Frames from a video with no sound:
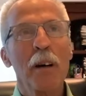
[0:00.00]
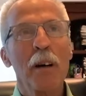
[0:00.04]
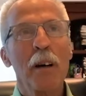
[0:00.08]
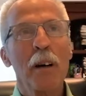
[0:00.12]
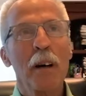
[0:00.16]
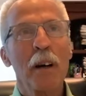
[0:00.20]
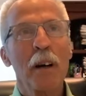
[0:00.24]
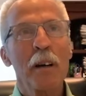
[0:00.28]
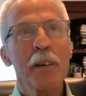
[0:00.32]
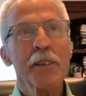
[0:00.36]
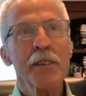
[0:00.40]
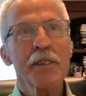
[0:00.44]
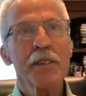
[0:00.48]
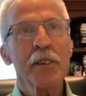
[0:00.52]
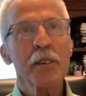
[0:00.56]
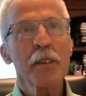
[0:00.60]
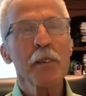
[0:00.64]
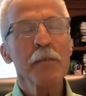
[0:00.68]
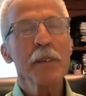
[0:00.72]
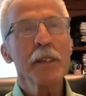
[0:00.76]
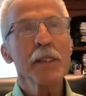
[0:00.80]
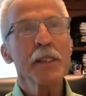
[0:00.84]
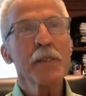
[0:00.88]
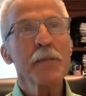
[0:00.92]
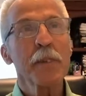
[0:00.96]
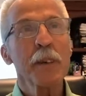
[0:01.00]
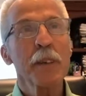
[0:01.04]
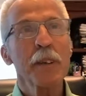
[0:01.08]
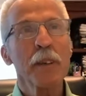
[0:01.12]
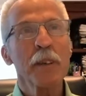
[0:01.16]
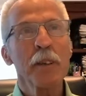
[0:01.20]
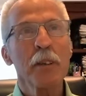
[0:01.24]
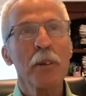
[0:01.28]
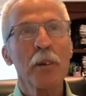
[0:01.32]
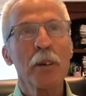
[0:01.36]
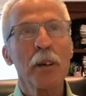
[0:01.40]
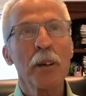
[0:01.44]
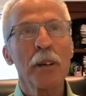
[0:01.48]
our service for the
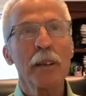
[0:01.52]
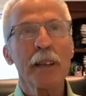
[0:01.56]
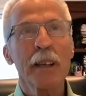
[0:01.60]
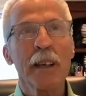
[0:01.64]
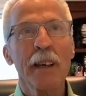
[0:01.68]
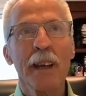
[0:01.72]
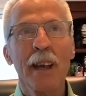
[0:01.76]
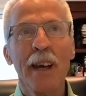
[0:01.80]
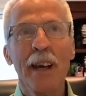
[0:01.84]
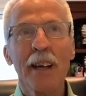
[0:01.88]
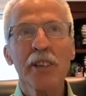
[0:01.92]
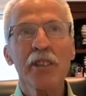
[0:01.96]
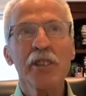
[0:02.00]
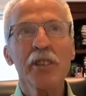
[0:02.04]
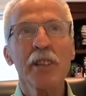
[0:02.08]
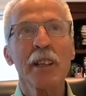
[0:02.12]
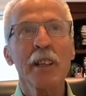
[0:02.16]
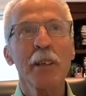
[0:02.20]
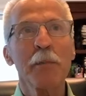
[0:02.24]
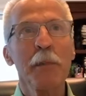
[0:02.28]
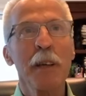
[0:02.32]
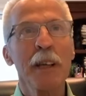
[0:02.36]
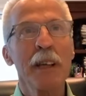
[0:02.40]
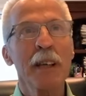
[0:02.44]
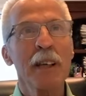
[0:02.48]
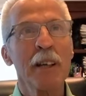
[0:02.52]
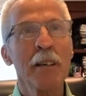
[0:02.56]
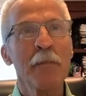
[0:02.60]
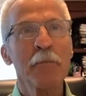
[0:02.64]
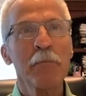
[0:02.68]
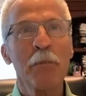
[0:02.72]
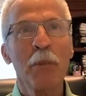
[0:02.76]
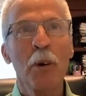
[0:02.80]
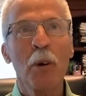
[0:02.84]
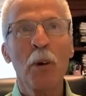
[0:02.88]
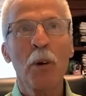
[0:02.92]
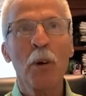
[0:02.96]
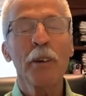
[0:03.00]
Lord can actually become
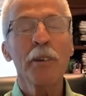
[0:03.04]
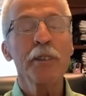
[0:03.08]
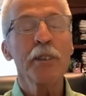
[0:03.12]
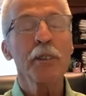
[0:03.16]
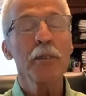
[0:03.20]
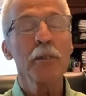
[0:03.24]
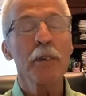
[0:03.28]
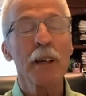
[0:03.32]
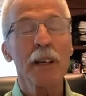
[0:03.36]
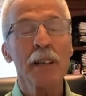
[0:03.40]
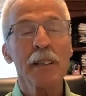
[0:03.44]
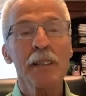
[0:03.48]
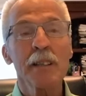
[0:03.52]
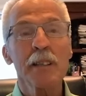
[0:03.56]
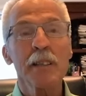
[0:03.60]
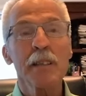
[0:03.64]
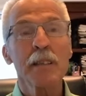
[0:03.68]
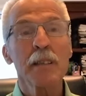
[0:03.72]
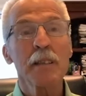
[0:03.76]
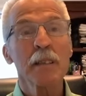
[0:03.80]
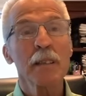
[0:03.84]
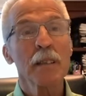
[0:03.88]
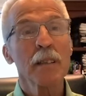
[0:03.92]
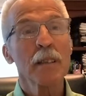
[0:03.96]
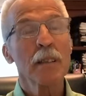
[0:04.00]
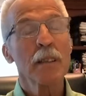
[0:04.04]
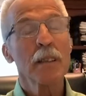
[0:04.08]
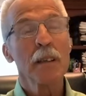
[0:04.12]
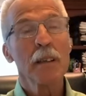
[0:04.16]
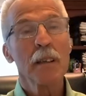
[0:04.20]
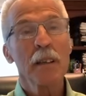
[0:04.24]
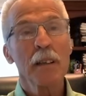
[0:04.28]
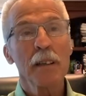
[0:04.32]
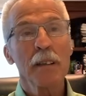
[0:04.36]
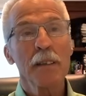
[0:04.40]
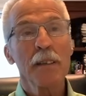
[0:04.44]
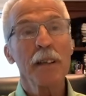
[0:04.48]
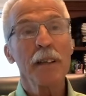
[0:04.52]
more to us
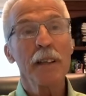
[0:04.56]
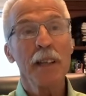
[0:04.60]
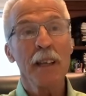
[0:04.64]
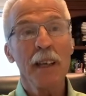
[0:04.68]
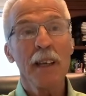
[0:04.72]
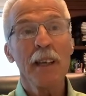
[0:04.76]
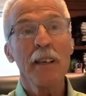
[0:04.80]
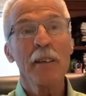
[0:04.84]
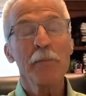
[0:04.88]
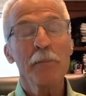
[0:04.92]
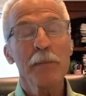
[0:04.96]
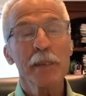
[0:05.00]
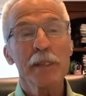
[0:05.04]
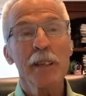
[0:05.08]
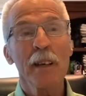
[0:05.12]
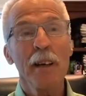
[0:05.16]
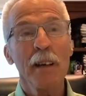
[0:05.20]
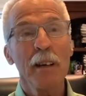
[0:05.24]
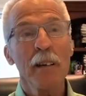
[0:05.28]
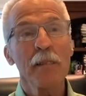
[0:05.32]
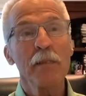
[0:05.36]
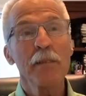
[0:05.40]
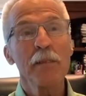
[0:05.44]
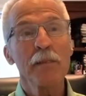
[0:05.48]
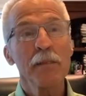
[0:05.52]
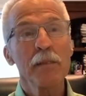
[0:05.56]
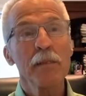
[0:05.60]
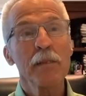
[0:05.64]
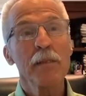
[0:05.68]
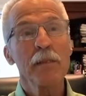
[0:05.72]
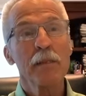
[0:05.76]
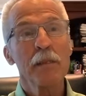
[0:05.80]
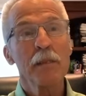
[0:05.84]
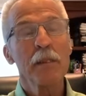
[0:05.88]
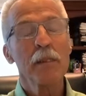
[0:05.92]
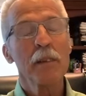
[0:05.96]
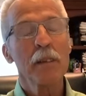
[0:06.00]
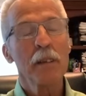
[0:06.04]
than He Himself.
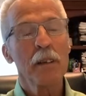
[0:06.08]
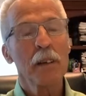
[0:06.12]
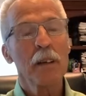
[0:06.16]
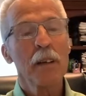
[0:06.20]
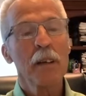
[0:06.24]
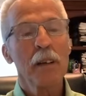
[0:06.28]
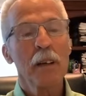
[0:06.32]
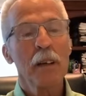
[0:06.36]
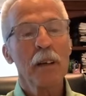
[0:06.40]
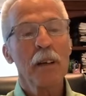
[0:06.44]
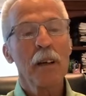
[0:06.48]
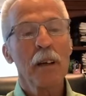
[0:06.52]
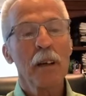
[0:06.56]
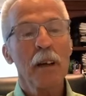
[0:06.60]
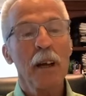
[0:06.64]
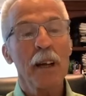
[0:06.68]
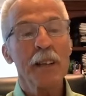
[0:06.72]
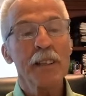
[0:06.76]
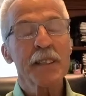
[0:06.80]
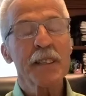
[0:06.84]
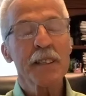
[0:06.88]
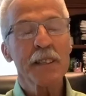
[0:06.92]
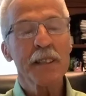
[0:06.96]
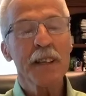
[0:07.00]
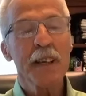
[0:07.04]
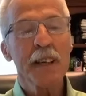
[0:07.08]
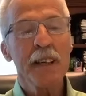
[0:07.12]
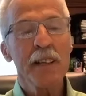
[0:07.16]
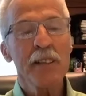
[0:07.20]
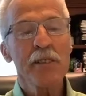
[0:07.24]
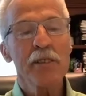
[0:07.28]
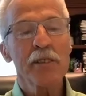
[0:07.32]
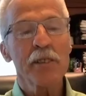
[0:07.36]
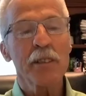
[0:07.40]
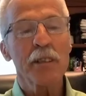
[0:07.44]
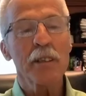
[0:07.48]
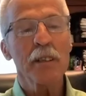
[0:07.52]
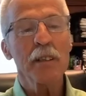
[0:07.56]
That's a
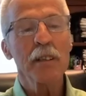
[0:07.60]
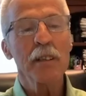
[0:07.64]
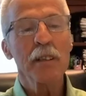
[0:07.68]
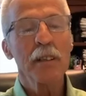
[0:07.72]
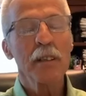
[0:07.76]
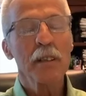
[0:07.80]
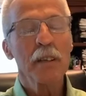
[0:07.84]
danger.